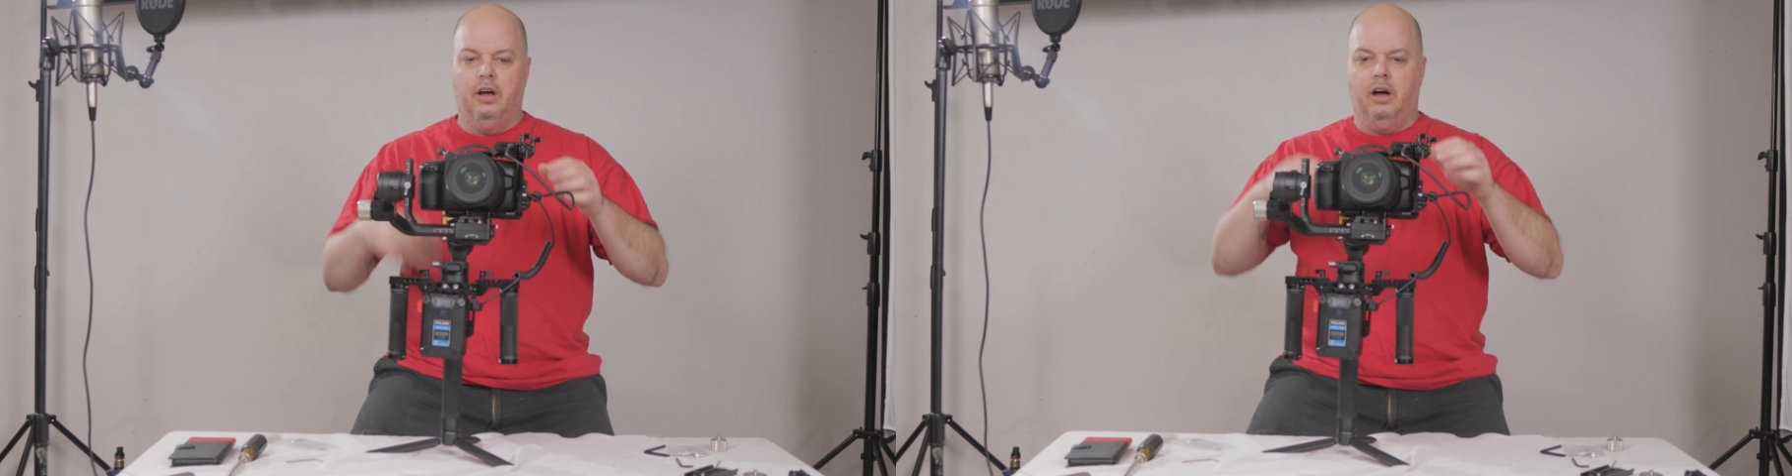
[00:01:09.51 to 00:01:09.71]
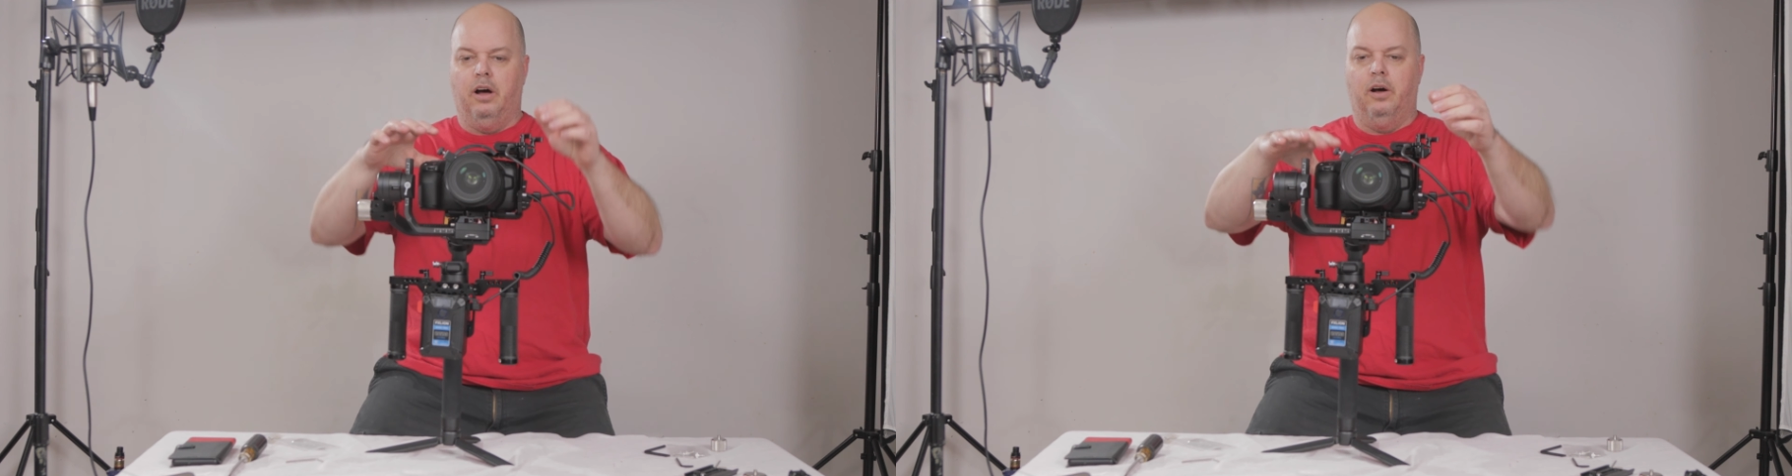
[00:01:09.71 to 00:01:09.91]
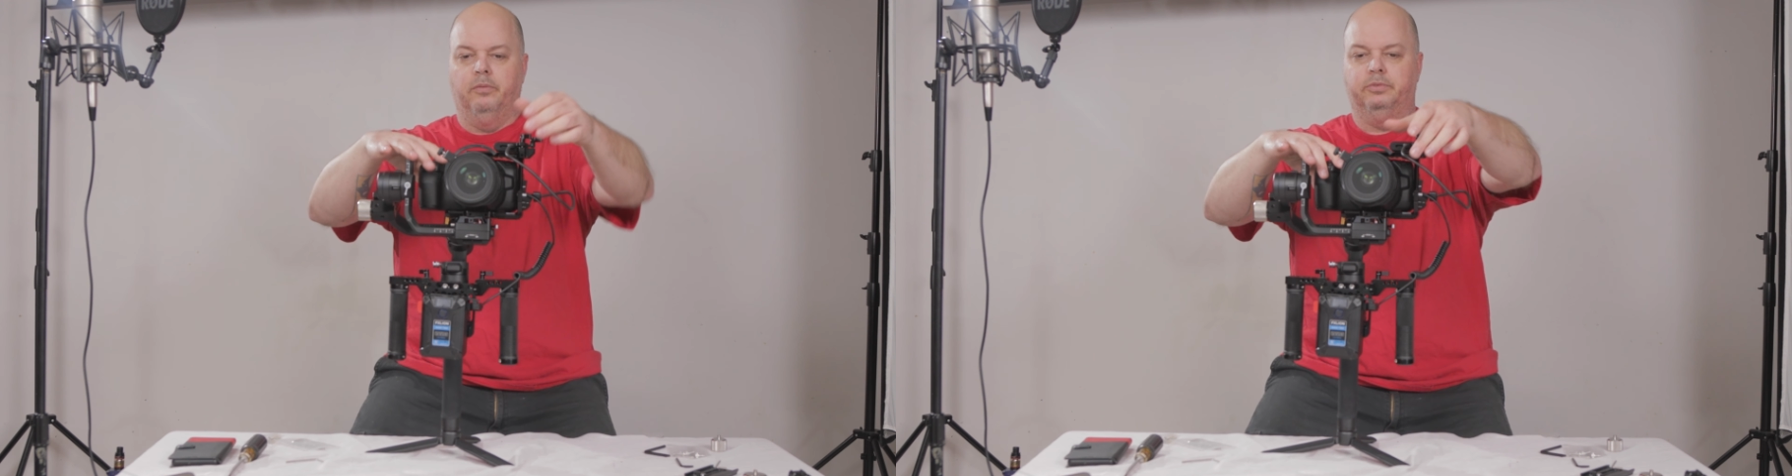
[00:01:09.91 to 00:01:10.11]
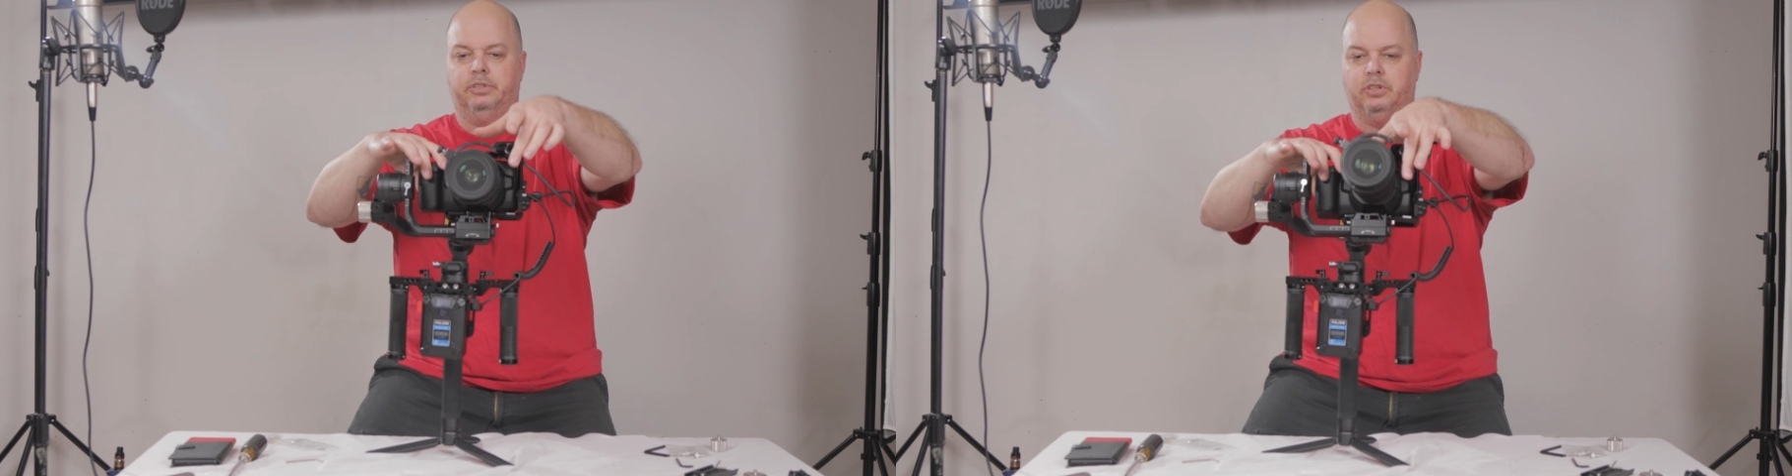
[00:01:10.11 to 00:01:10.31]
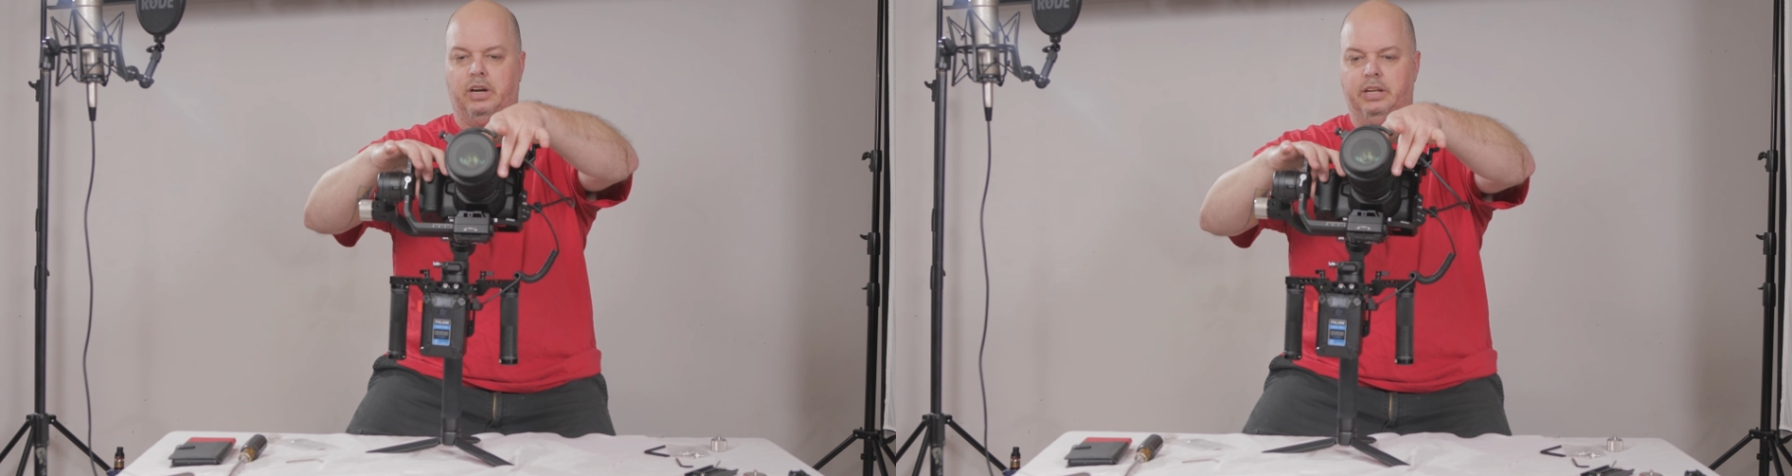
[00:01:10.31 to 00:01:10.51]

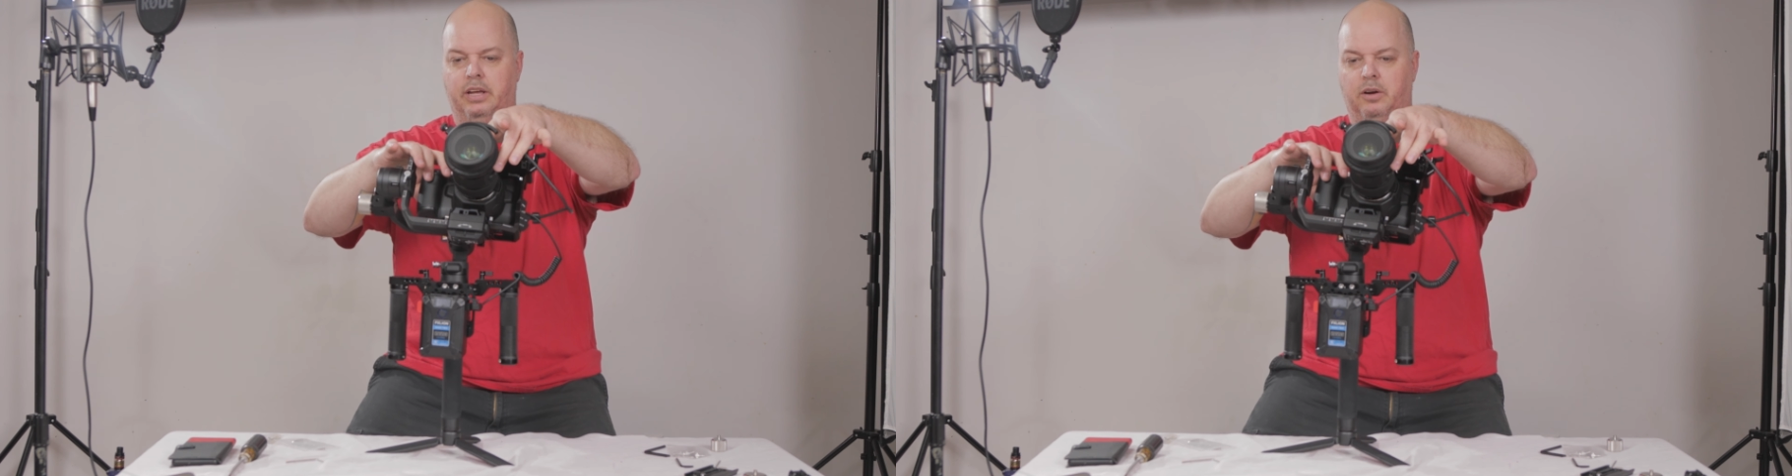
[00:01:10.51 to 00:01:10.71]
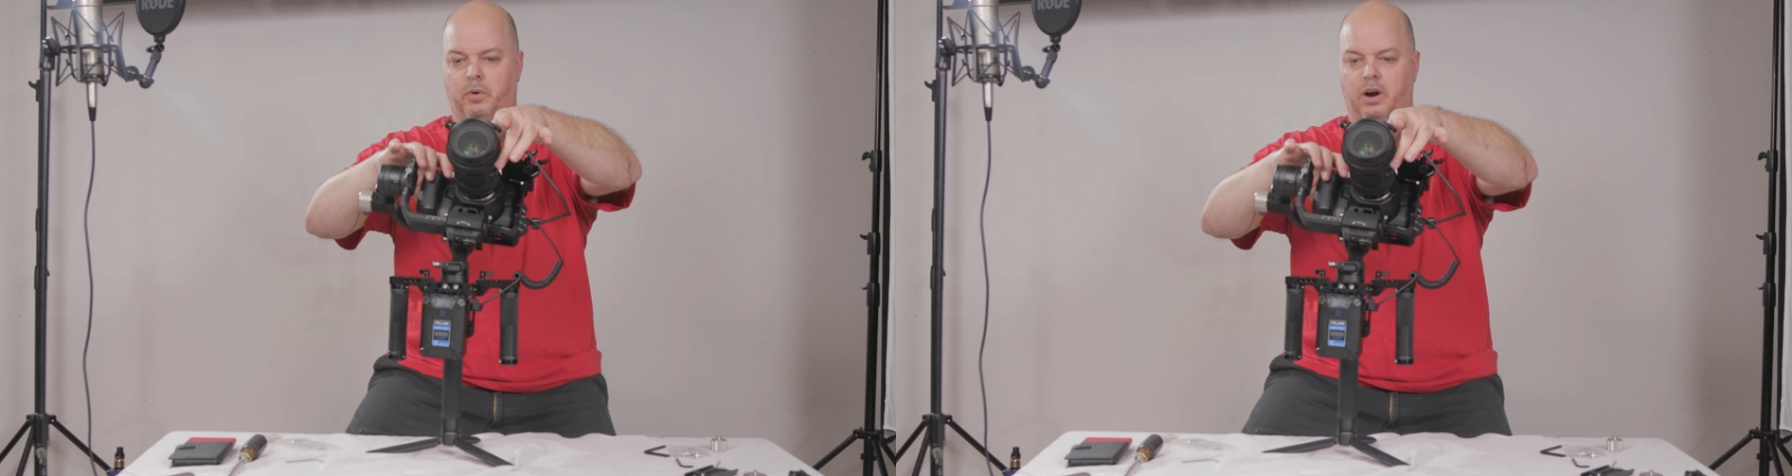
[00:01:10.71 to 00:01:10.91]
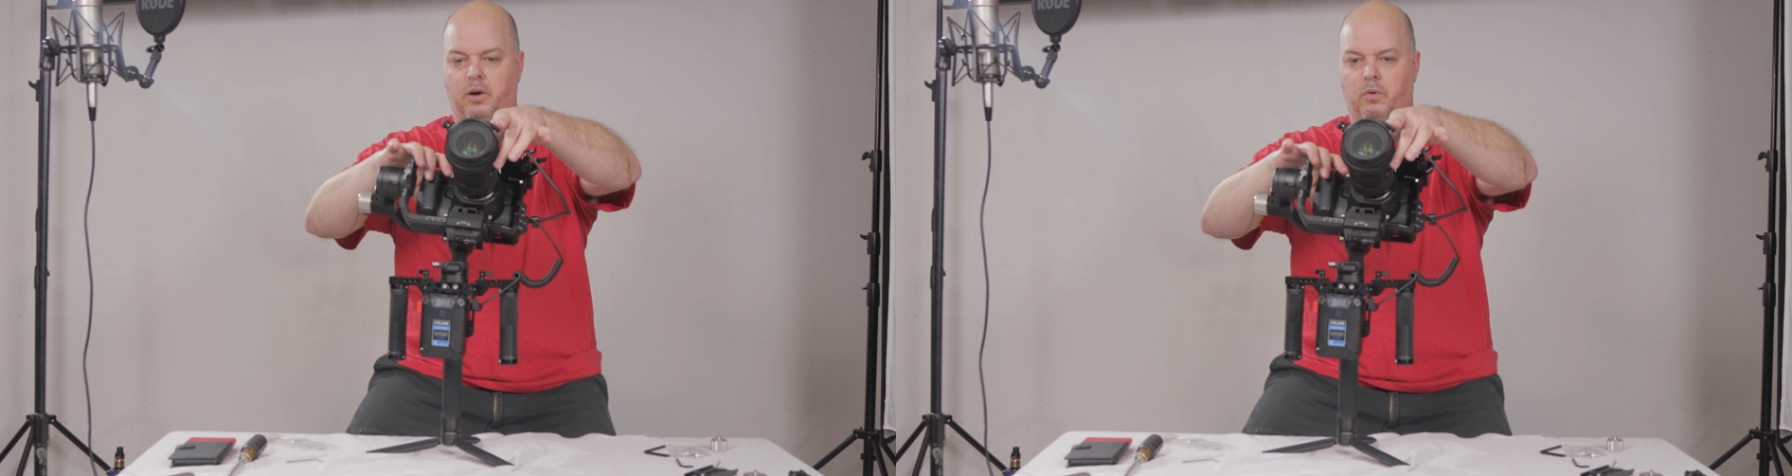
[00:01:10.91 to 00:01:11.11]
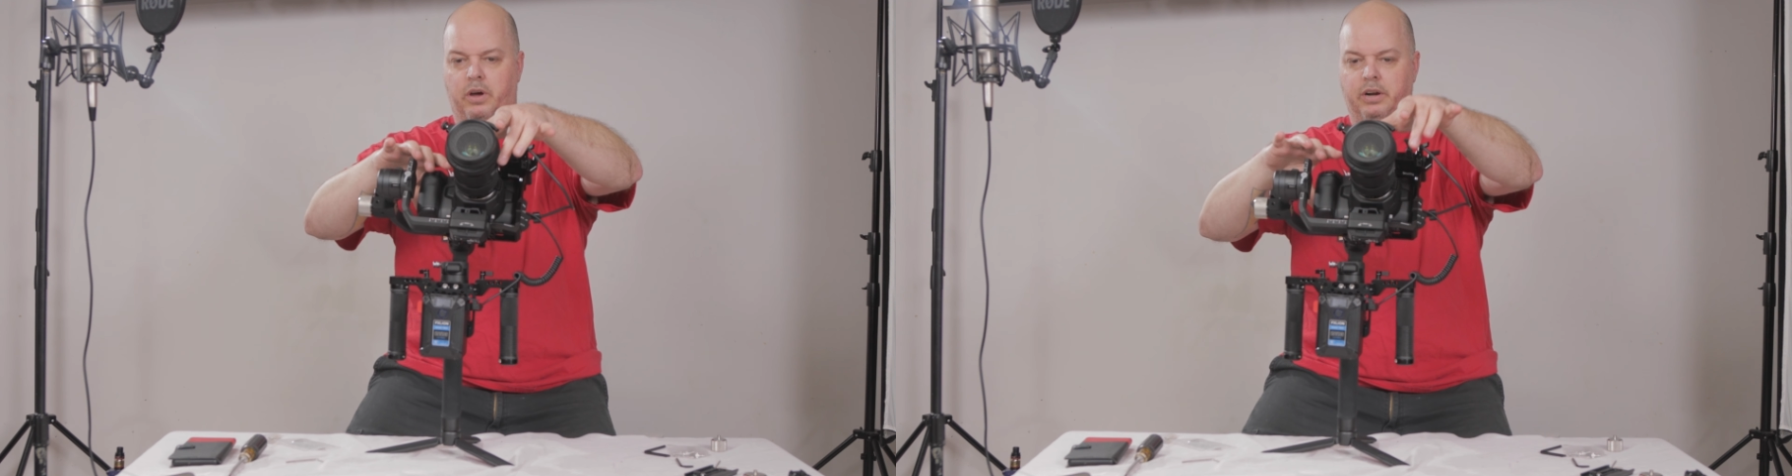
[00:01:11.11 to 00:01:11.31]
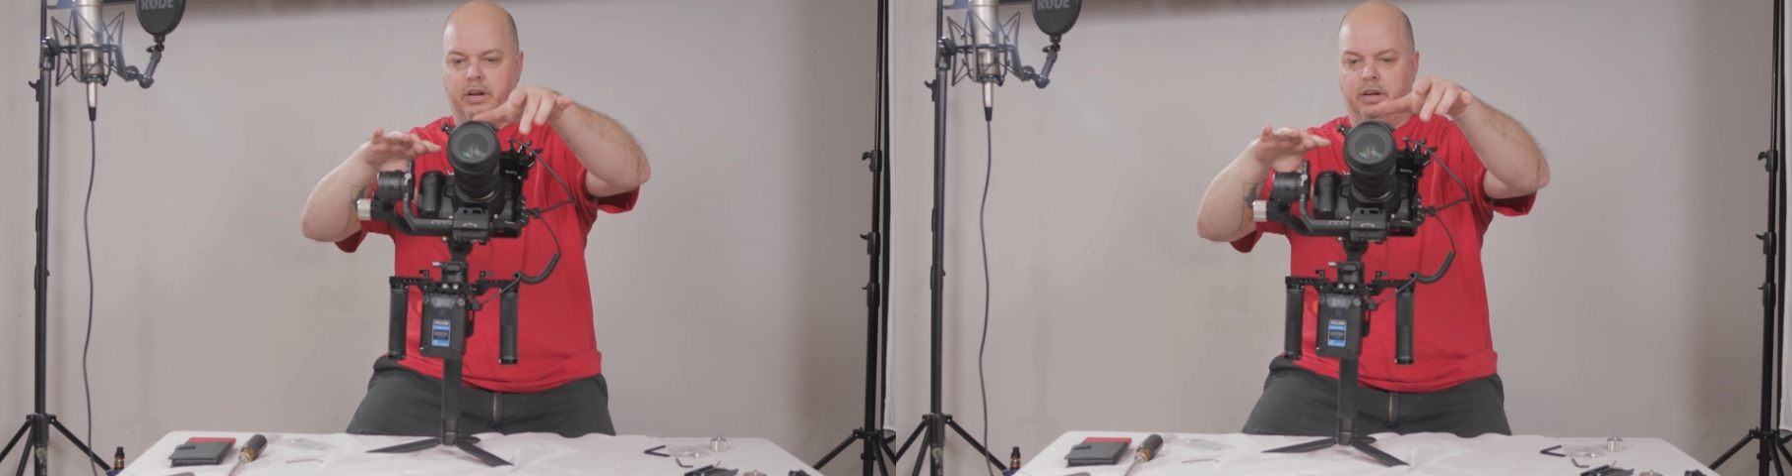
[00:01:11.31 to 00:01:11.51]
to try to get it where I
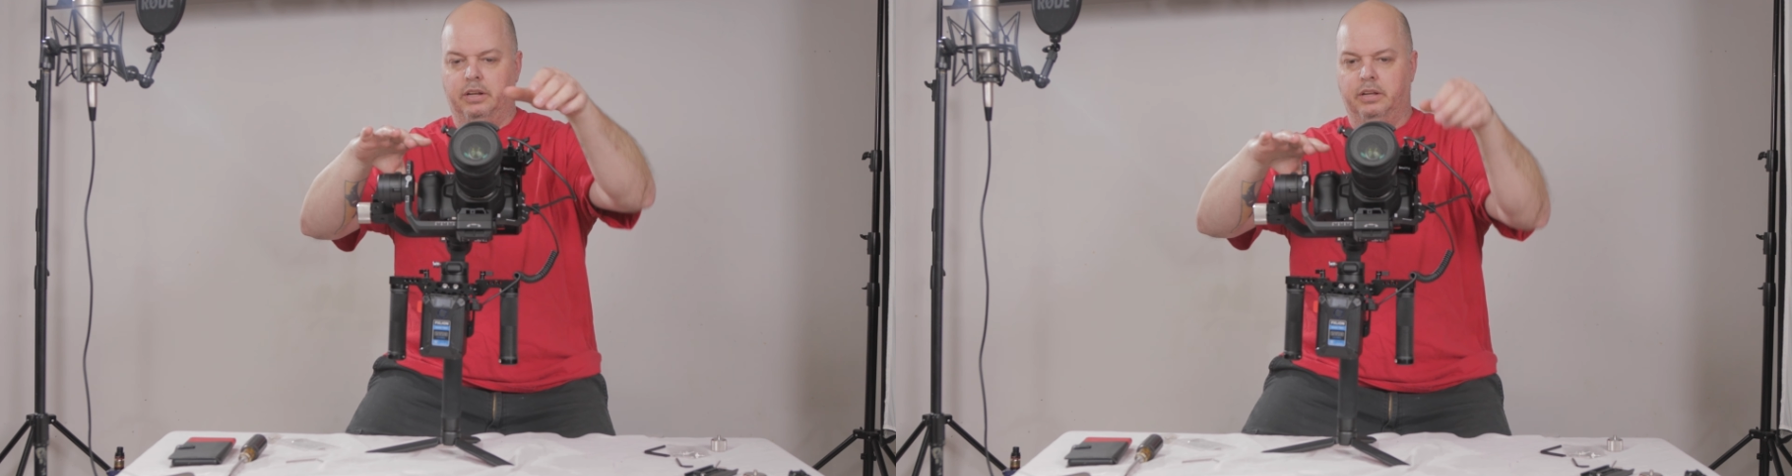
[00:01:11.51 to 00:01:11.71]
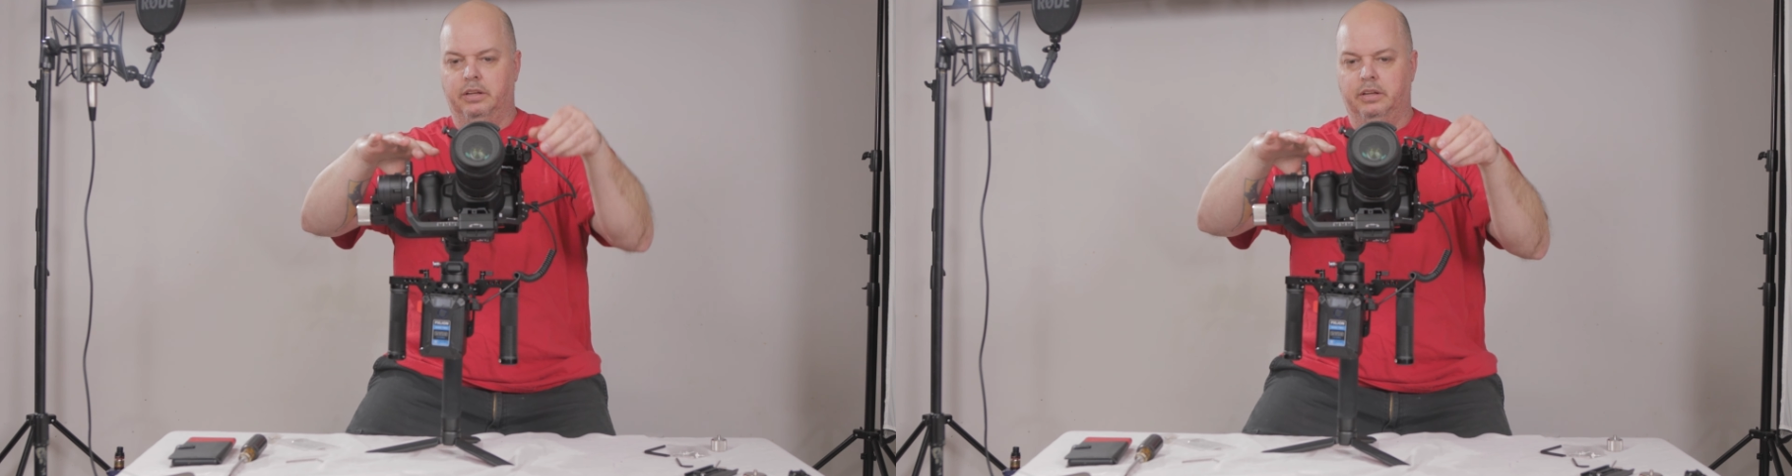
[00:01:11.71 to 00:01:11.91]
wanted it.